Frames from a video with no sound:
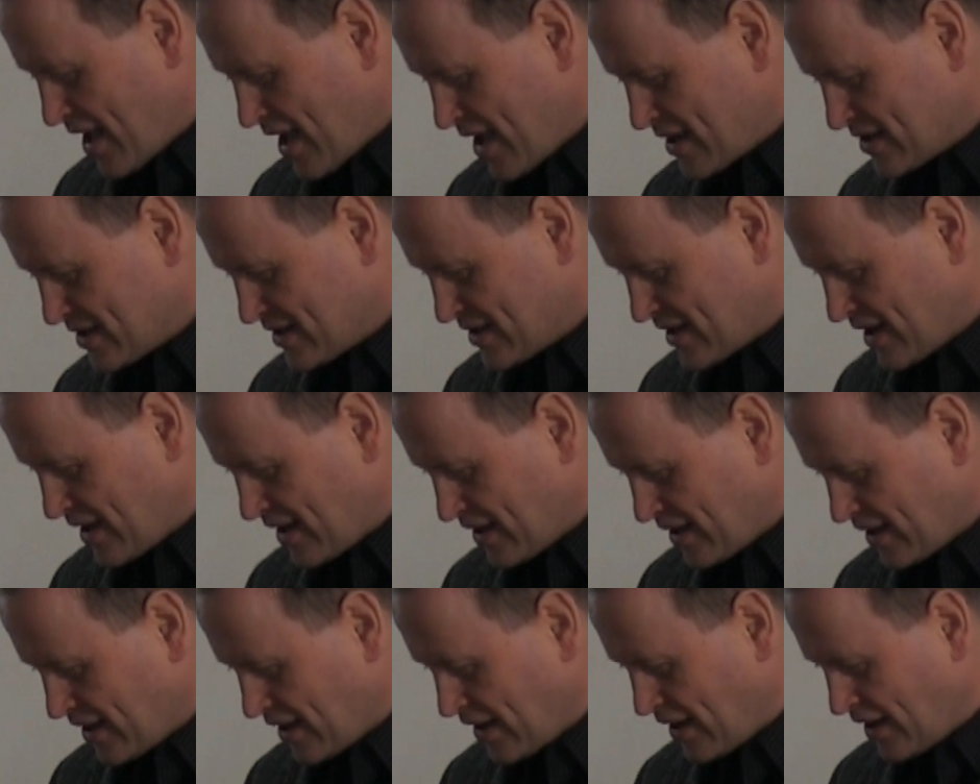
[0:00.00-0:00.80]
and
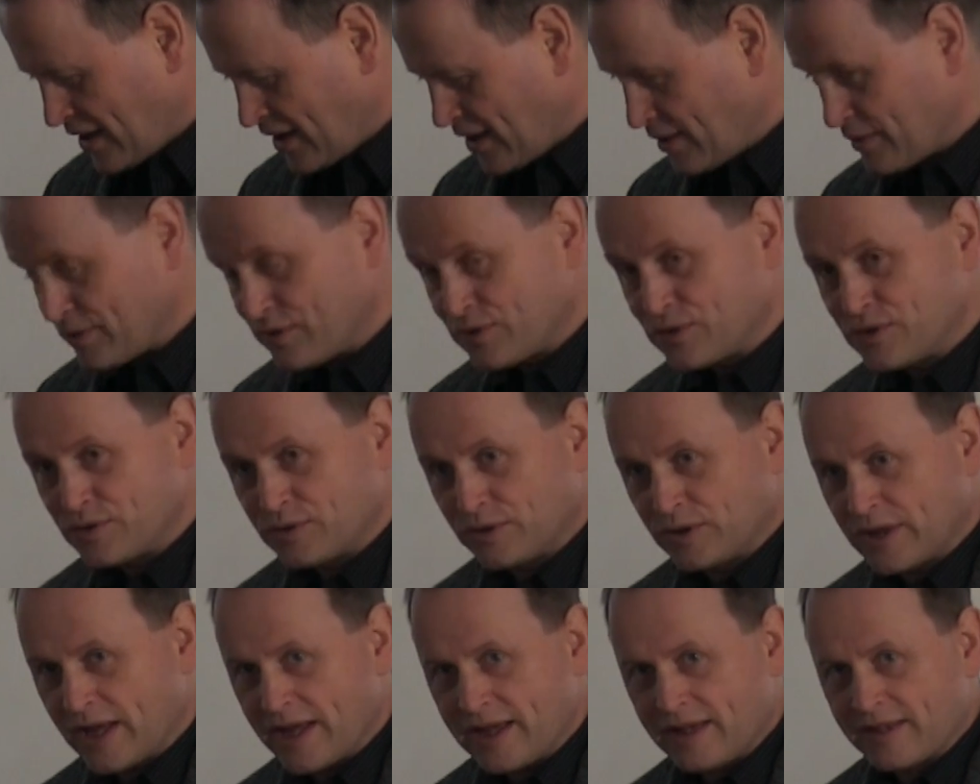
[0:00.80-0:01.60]
said, could
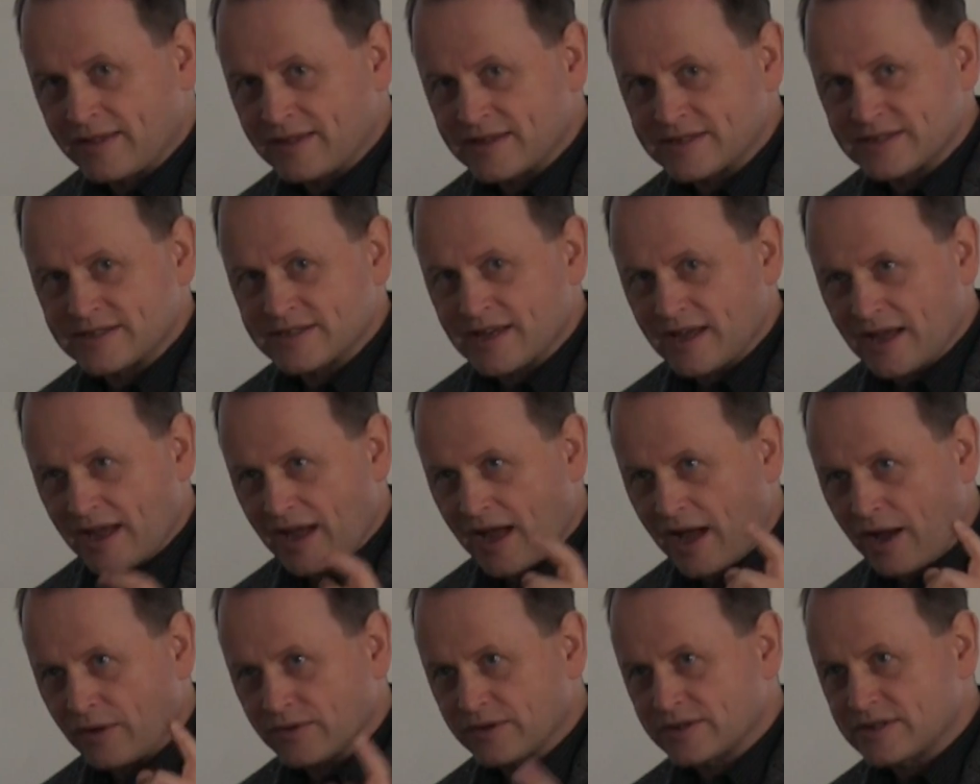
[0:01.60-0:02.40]
you take this
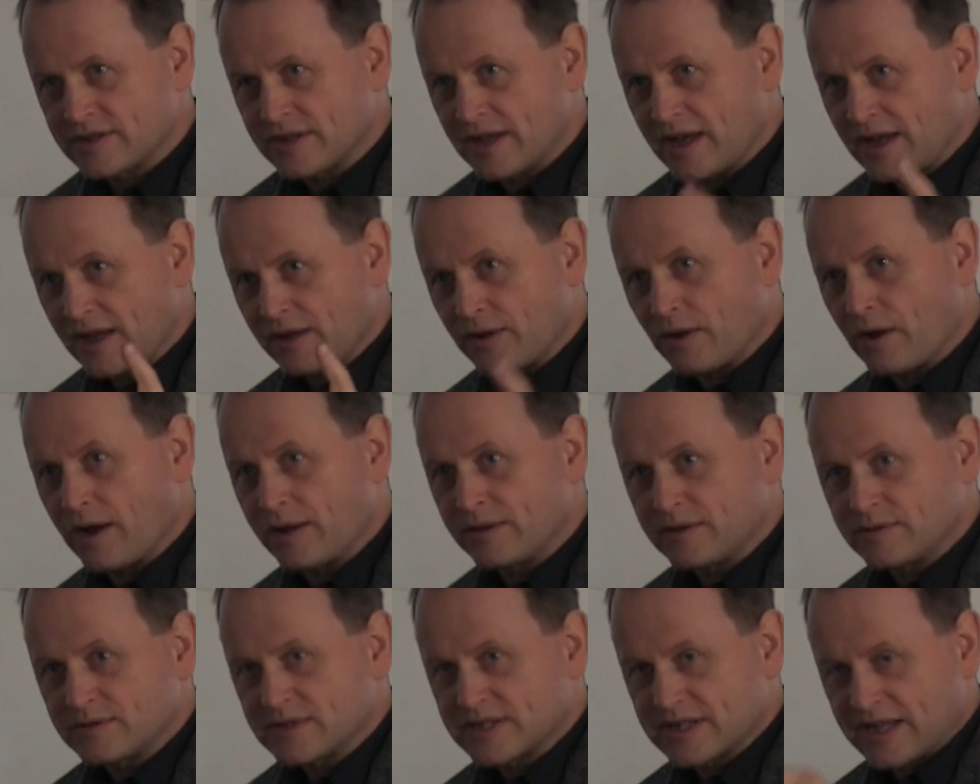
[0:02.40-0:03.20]
out
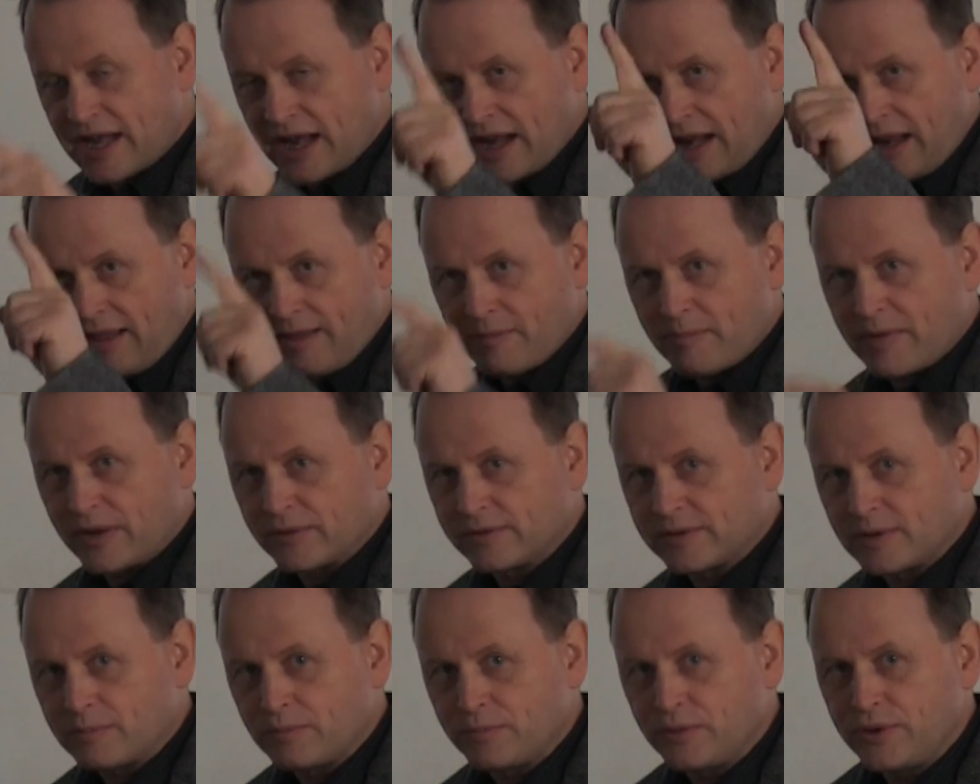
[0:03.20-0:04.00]
and scale the
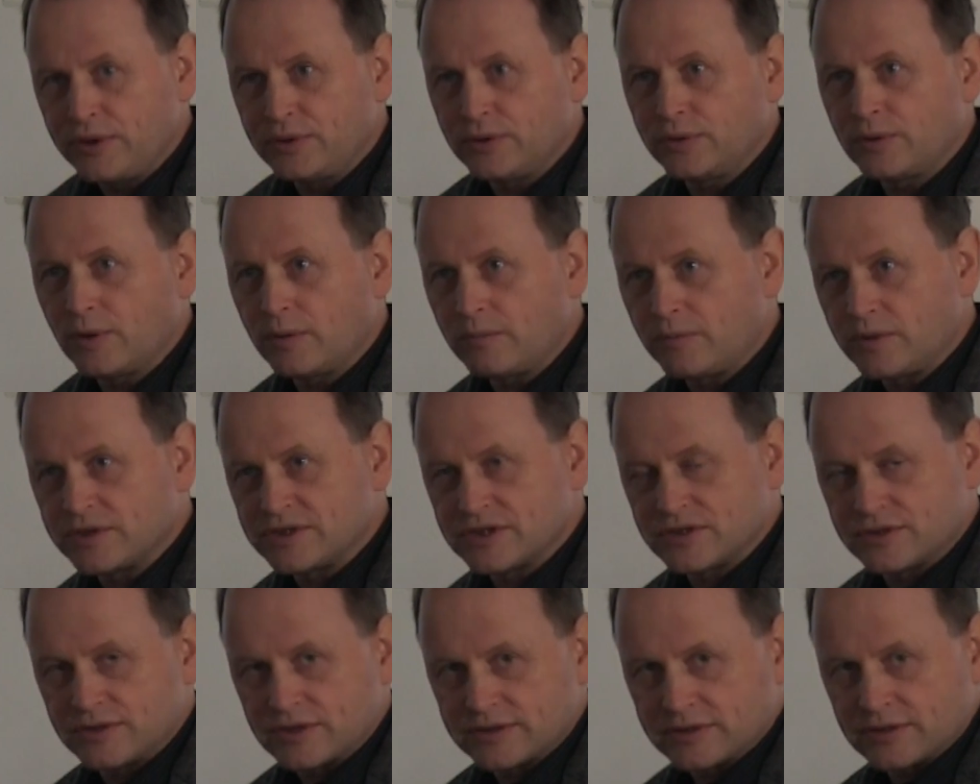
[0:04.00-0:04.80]
mountain Puy de Dôme,
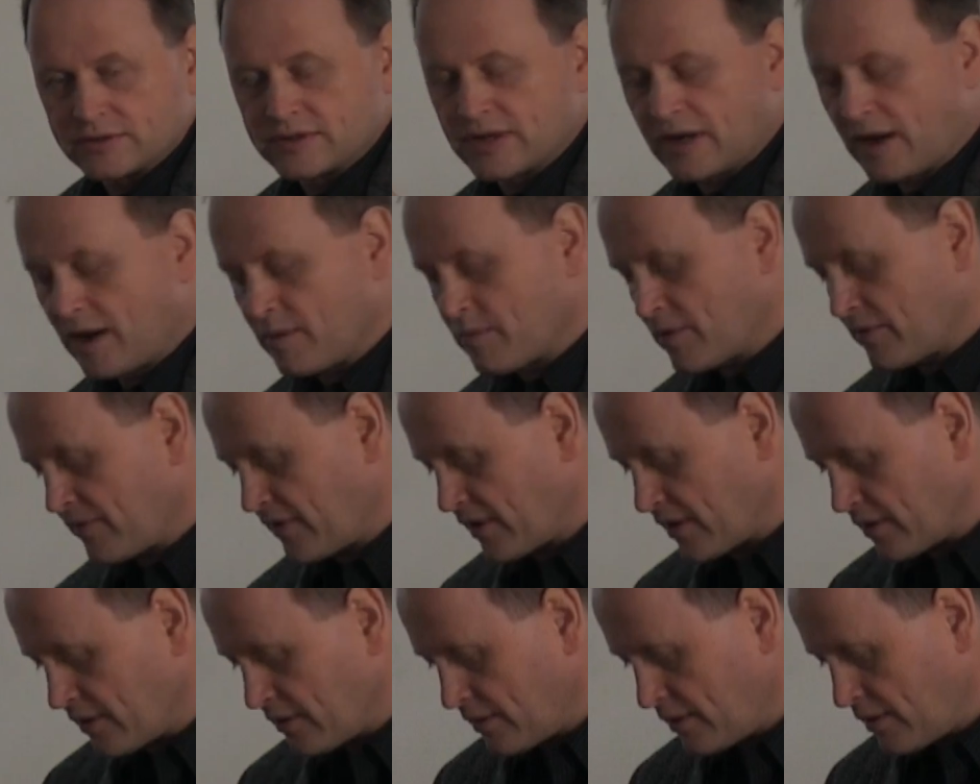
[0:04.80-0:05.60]
which is just outside
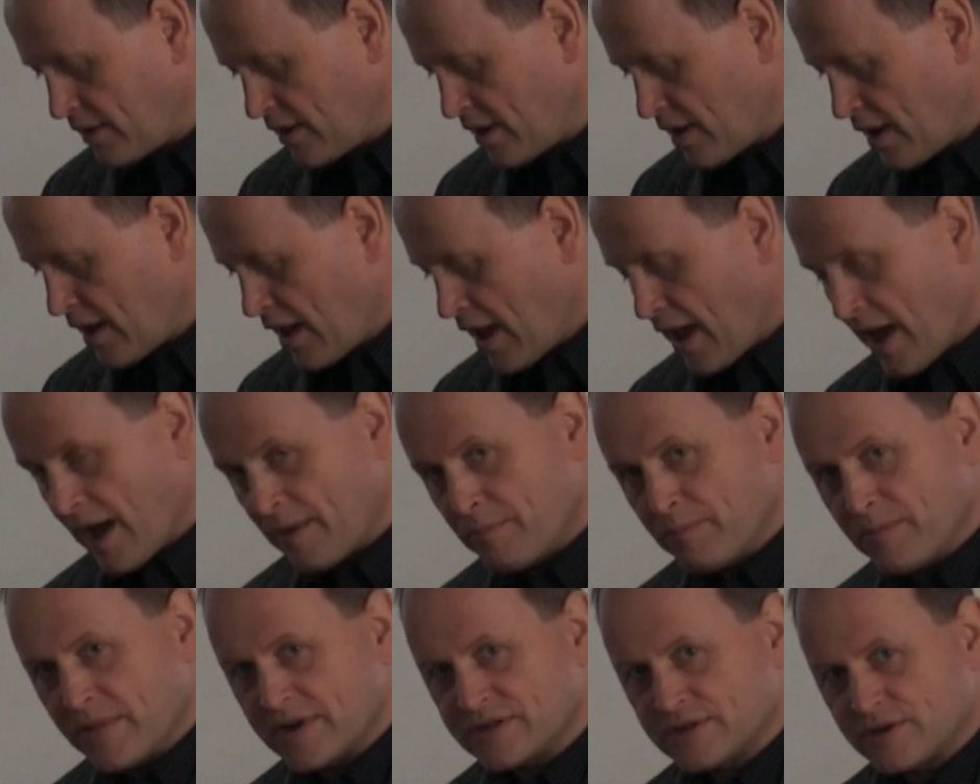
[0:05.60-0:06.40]
Clermont-Ferrand,
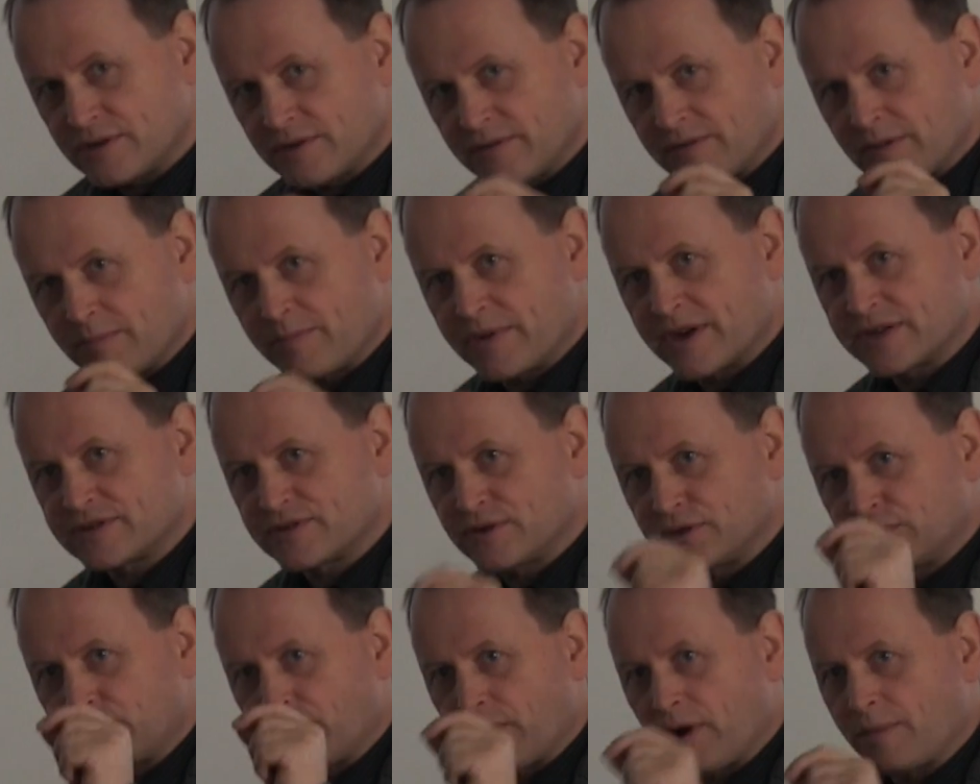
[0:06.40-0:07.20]
and measure if the
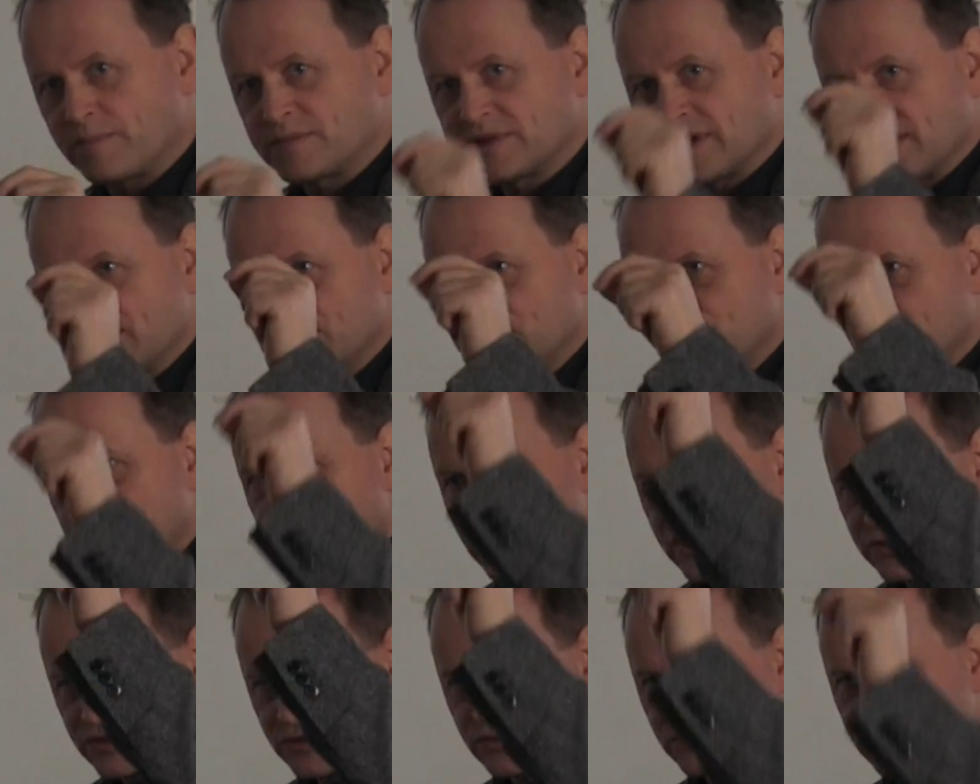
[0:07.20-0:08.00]
pressure drops as
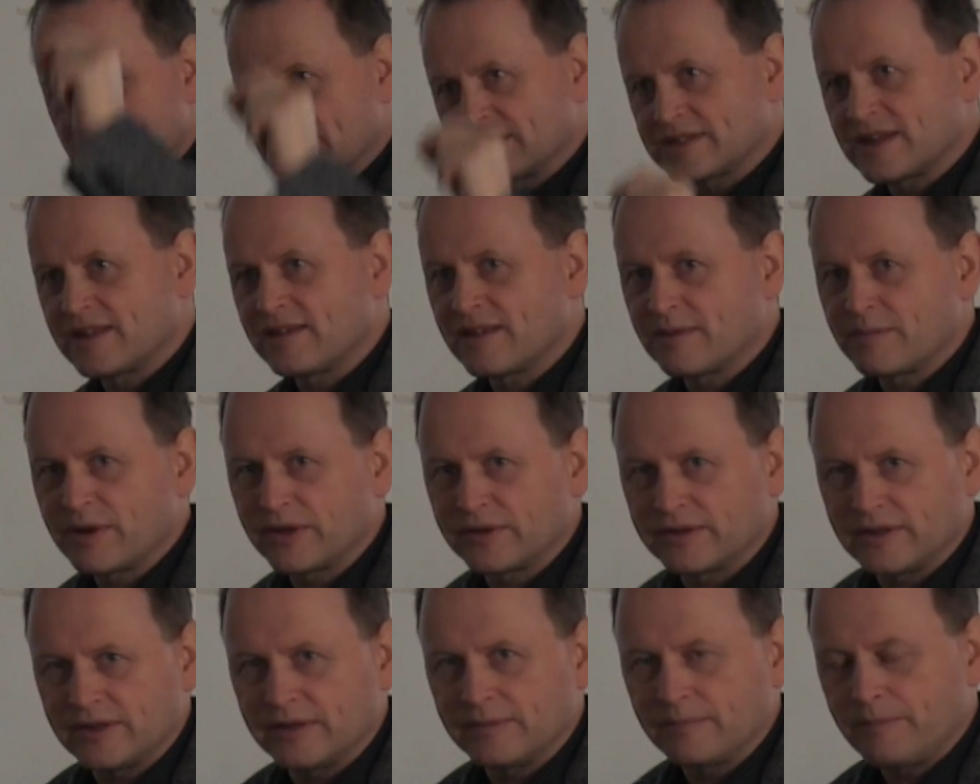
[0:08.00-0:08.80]
you ascend the
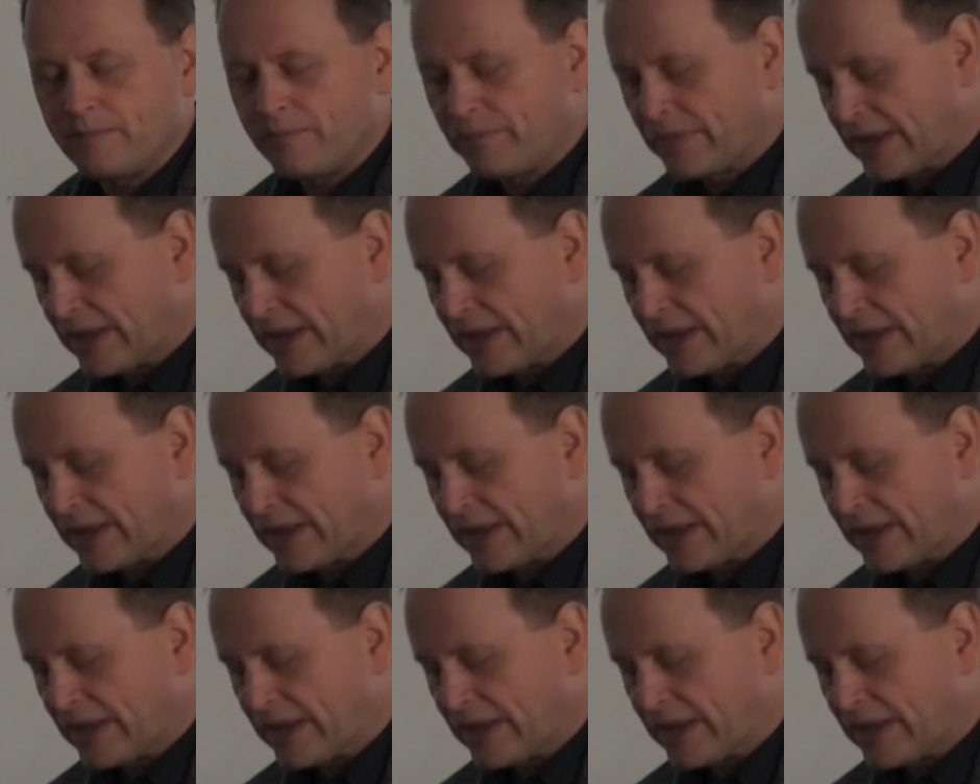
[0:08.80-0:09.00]
mountain.